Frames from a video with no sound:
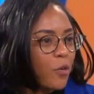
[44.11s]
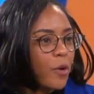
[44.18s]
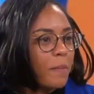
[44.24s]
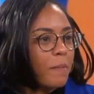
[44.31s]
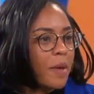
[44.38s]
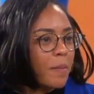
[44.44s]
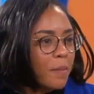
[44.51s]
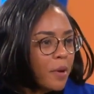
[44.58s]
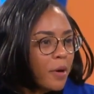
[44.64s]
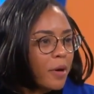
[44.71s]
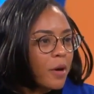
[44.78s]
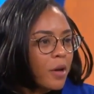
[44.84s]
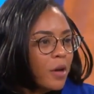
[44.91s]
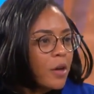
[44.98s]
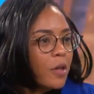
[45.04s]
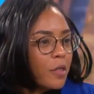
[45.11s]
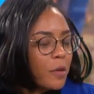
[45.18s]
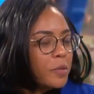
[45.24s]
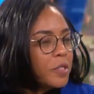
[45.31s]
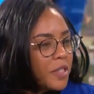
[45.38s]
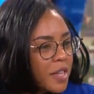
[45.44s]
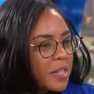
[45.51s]
remember
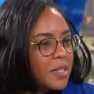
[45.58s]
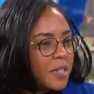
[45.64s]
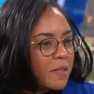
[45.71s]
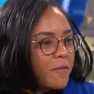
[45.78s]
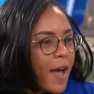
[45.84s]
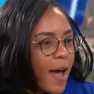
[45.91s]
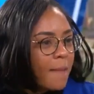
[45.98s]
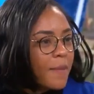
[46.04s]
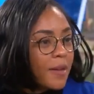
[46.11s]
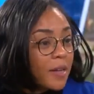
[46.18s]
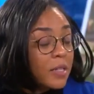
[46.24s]
those things that have happened.